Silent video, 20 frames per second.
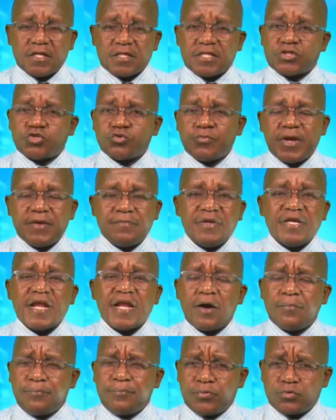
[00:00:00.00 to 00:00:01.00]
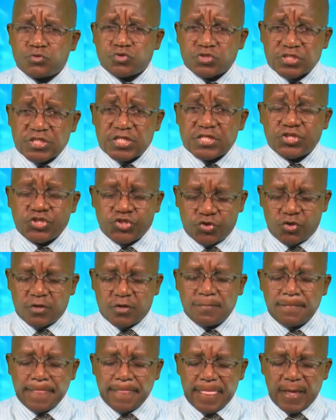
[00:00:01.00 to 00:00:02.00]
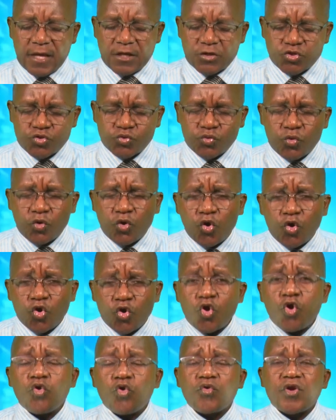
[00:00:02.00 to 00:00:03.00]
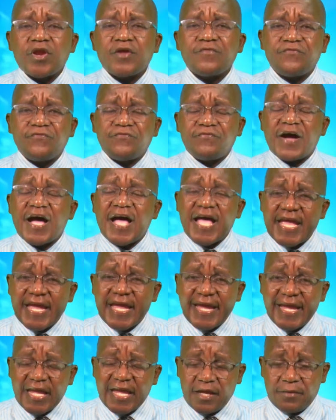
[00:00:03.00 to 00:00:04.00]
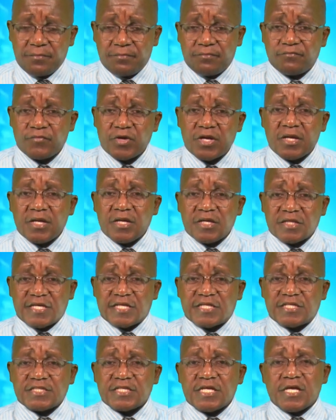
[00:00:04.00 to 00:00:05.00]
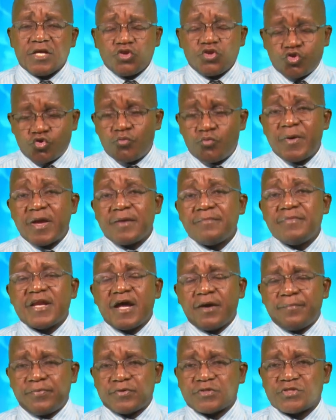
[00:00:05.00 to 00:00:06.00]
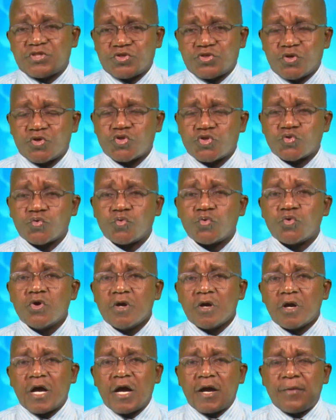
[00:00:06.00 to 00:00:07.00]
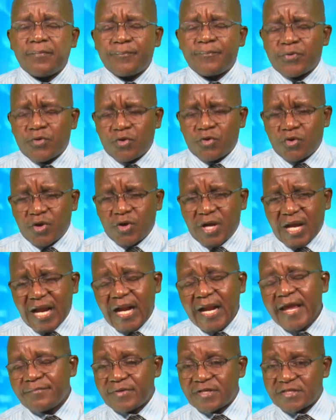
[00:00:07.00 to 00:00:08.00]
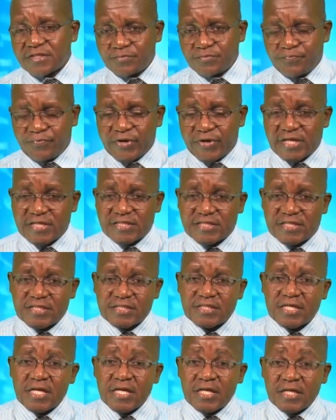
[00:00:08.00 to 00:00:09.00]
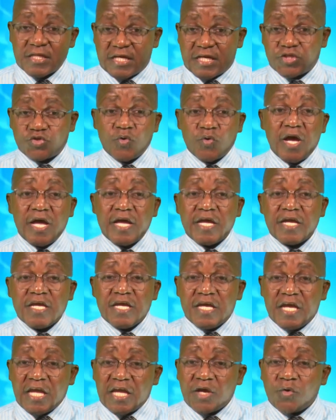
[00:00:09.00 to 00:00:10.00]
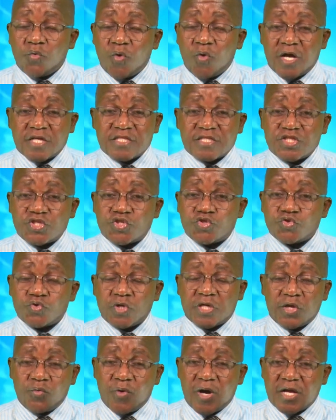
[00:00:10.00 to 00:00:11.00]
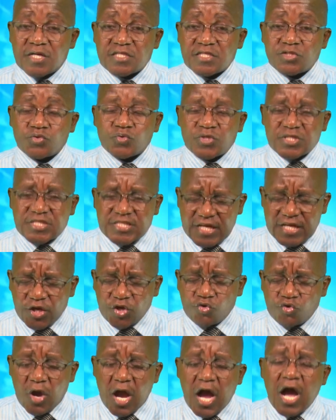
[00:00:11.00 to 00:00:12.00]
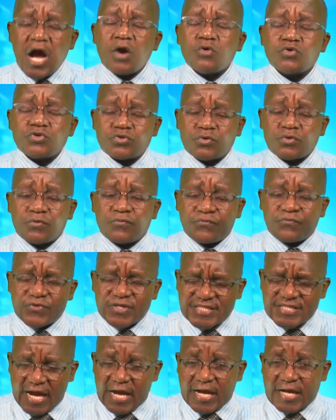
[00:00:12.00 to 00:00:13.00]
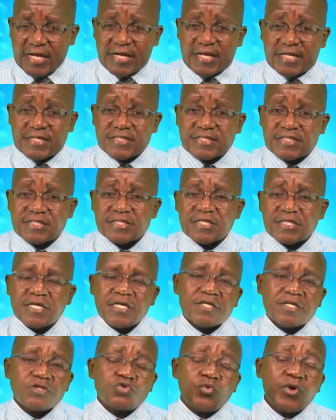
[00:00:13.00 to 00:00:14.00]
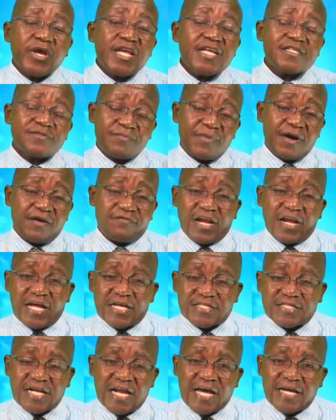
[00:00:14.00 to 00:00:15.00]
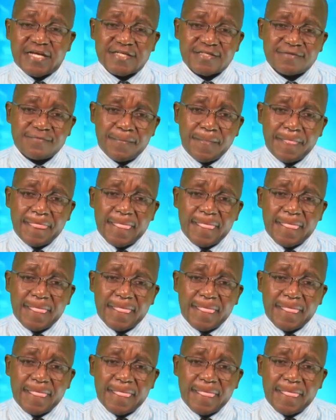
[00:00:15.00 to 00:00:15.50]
that you may be in a position to glorify him, that you may be in a position to proclaim his praises. That's why he wants to take you out of darkness to his marvelous light.